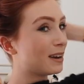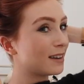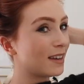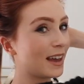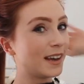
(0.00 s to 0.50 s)
middle
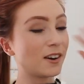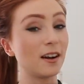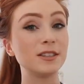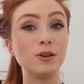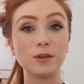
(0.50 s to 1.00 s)
of the head, or
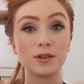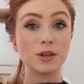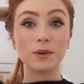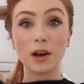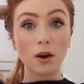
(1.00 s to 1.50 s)
else you can
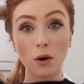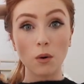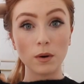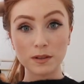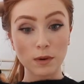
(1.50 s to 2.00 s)
do it
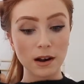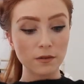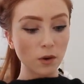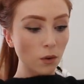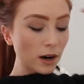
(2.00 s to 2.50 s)
low as well,
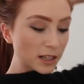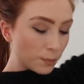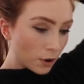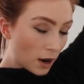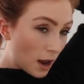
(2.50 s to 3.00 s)
of course.
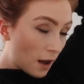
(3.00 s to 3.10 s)
But